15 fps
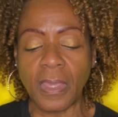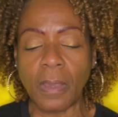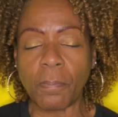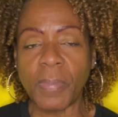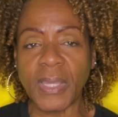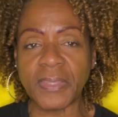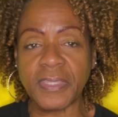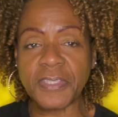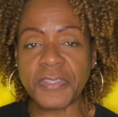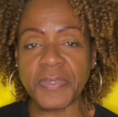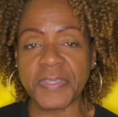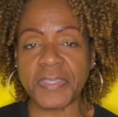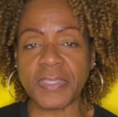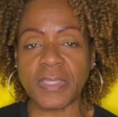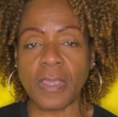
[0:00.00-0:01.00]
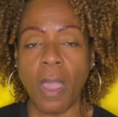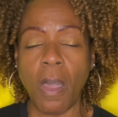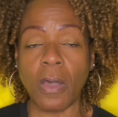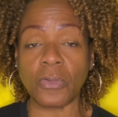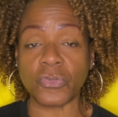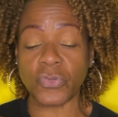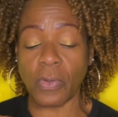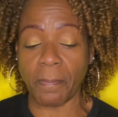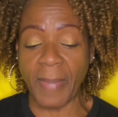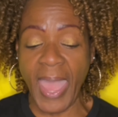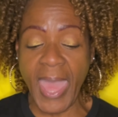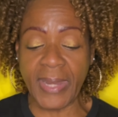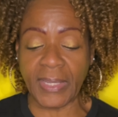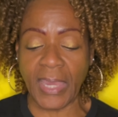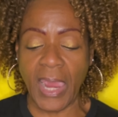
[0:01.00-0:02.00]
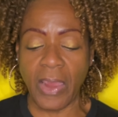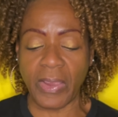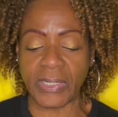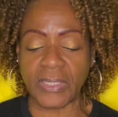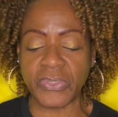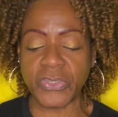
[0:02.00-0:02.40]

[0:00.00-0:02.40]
but this is called dramatic irony.